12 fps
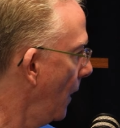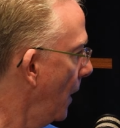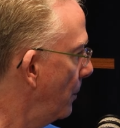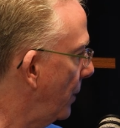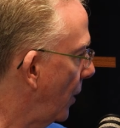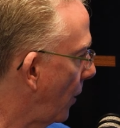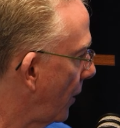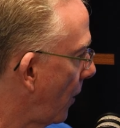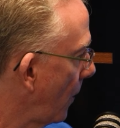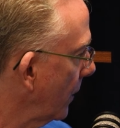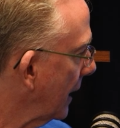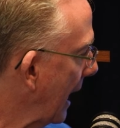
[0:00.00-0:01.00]
But on a
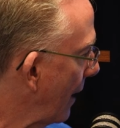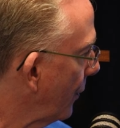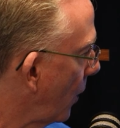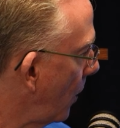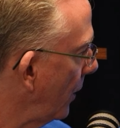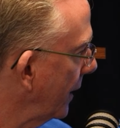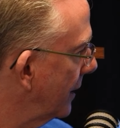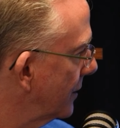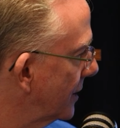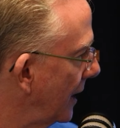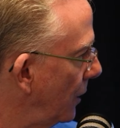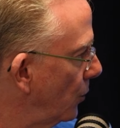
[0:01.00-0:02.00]
heart cath, all I could
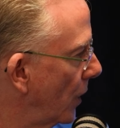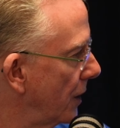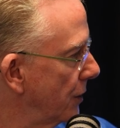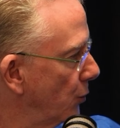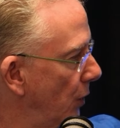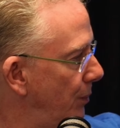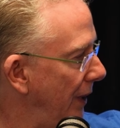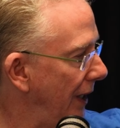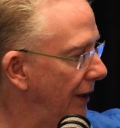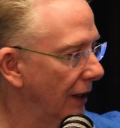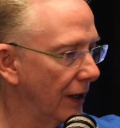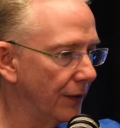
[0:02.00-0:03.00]
see would
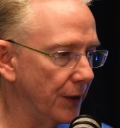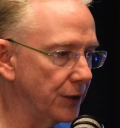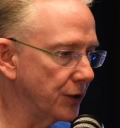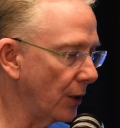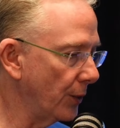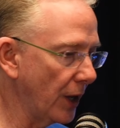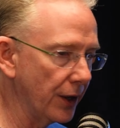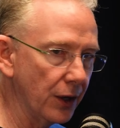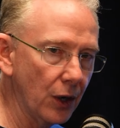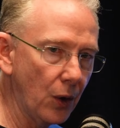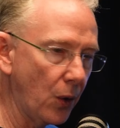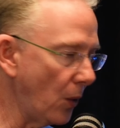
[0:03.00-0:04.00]
be the donut
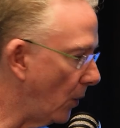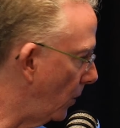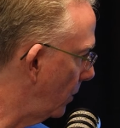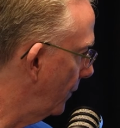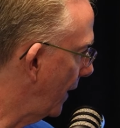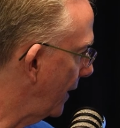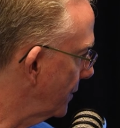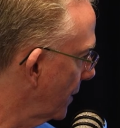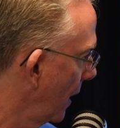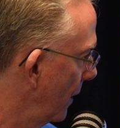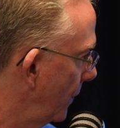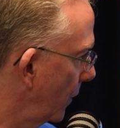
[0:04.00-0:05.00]
hole, that is
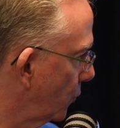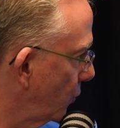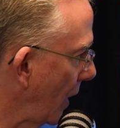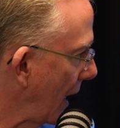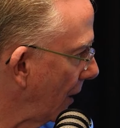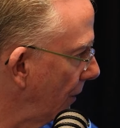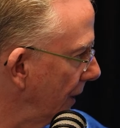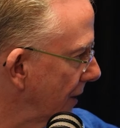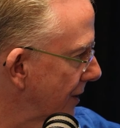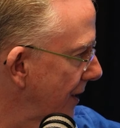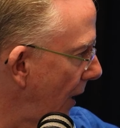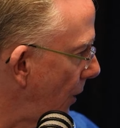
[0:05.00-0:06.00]
the channel
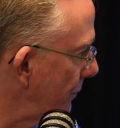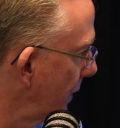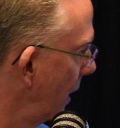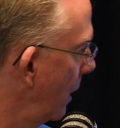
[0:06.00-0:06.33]
itself.